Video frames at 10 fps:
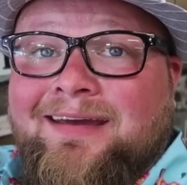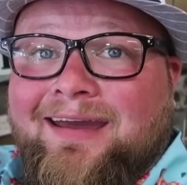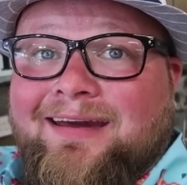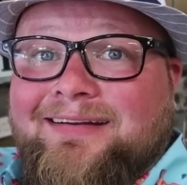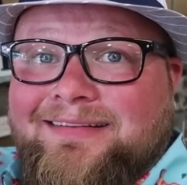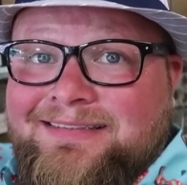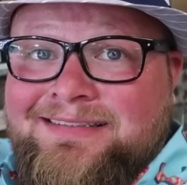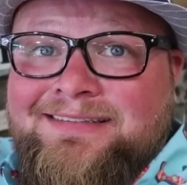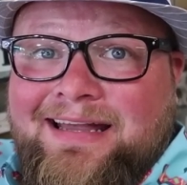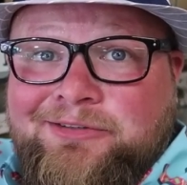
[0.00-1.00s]
And this
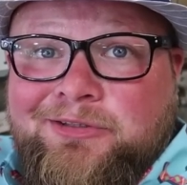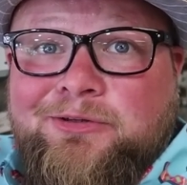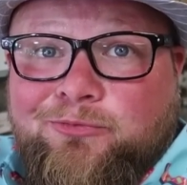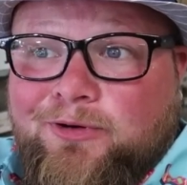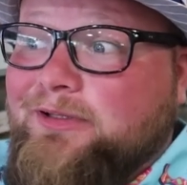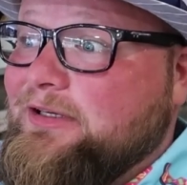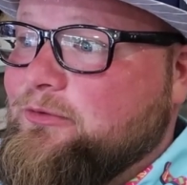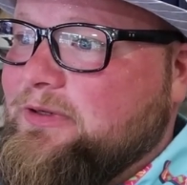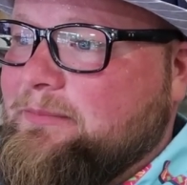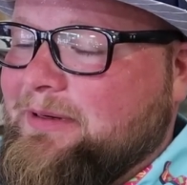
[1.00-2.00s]
is actually really
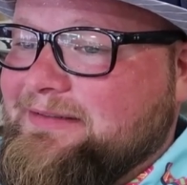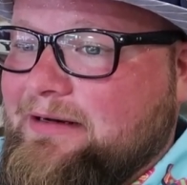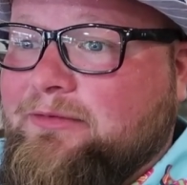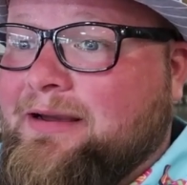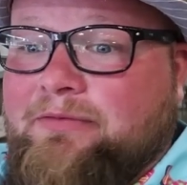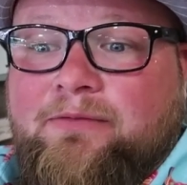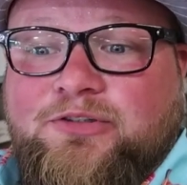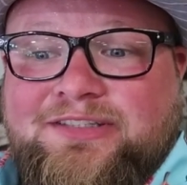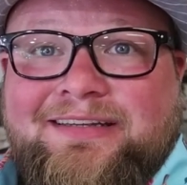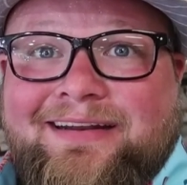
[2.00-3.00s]
unique because I don't think I've ever
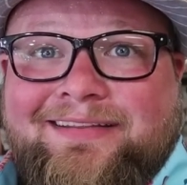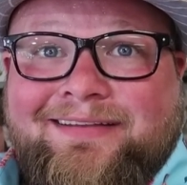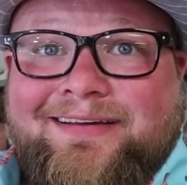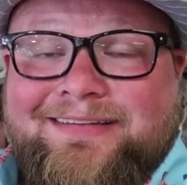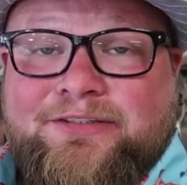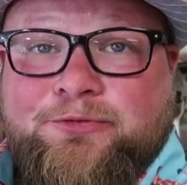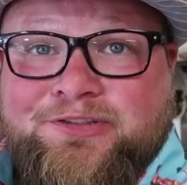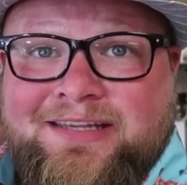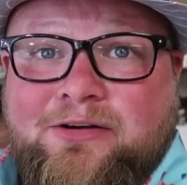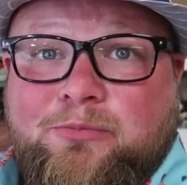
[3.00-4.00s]
seen anything like this for
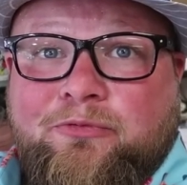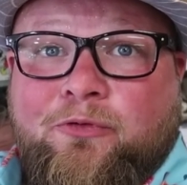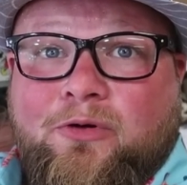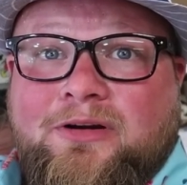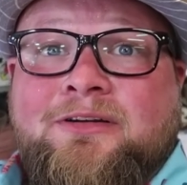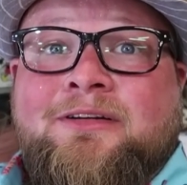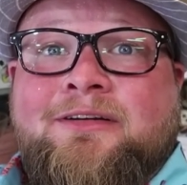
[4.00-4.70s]
sale before.